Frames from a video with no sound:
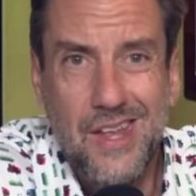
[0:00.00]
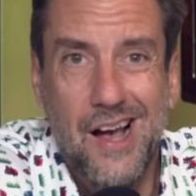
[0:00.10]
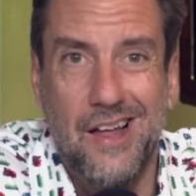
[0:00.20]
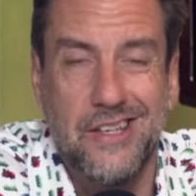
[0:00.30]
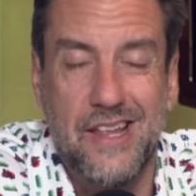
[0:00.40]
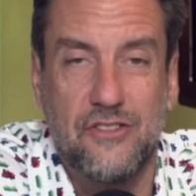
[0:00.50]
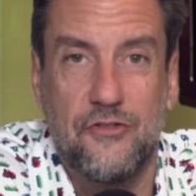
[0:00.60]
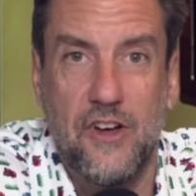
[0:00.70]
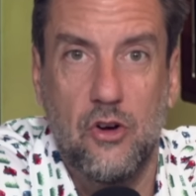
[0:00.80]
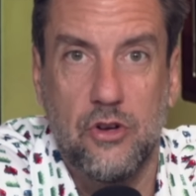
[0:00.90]
I think that's a
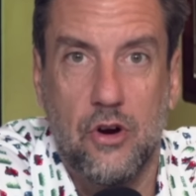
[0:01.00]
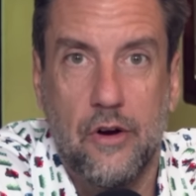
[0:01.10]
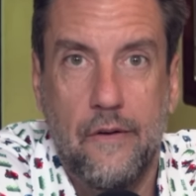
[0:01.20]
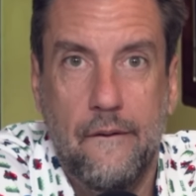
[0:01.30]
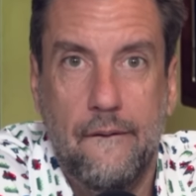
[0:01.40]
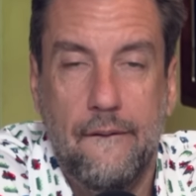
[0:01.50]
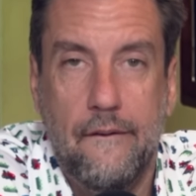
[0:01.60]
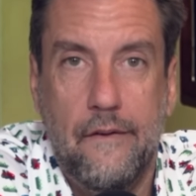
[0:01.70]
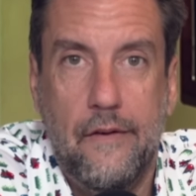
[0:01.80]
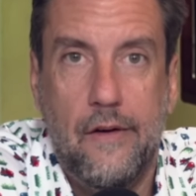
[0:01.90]
failure.
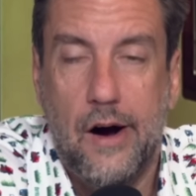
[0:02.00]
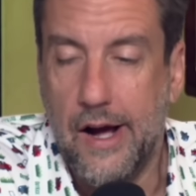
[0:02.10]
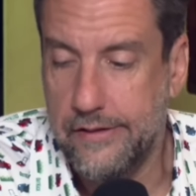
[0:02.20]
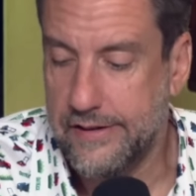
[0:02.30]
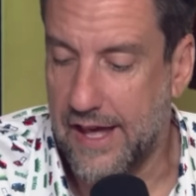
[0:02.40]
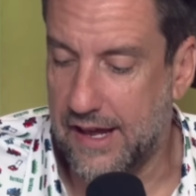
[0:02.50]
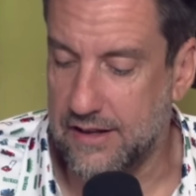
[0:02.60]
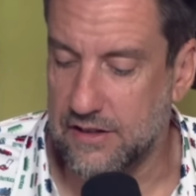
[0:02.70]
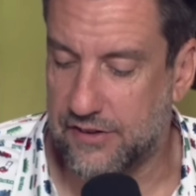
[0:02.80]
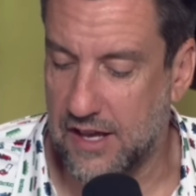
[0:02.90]
I think that
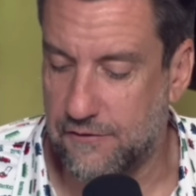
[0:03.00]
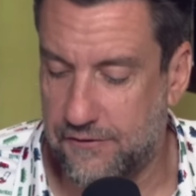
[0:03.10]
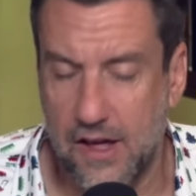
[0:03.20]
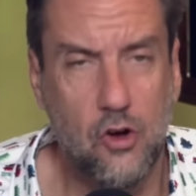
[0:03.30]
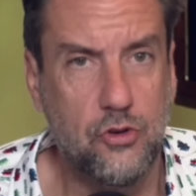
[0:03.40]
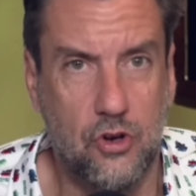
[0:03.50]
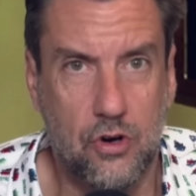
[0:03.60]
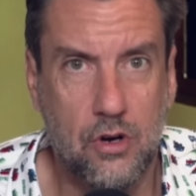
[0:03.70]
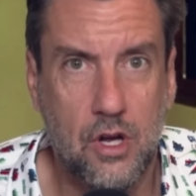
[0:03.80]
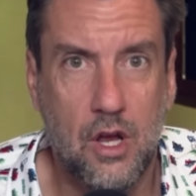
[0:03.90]
is a
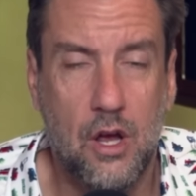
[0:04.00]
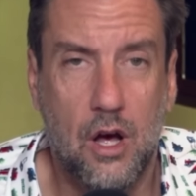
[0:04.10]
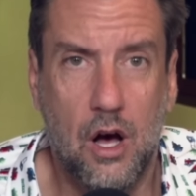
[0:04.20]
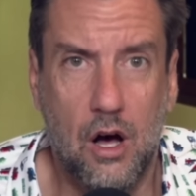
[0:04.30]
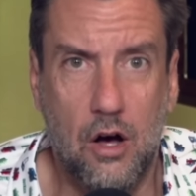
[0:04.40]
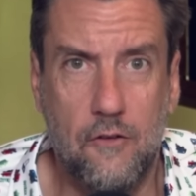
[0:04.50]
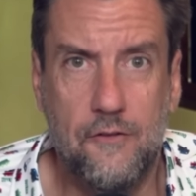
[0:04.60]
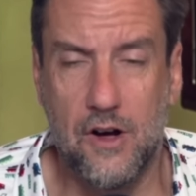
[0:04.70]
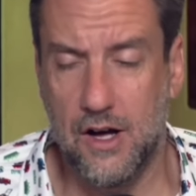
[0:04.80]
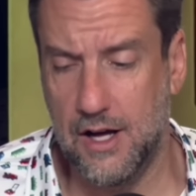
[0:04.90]
failure of,
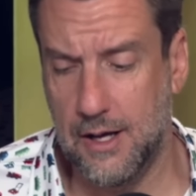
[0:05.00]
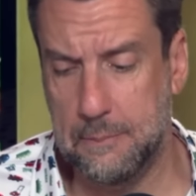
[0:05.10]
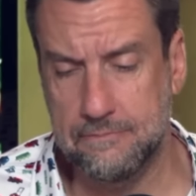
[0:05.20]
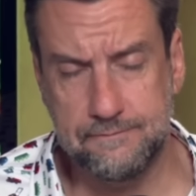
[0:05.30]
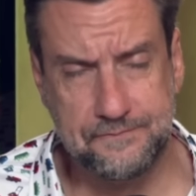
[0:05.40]
um,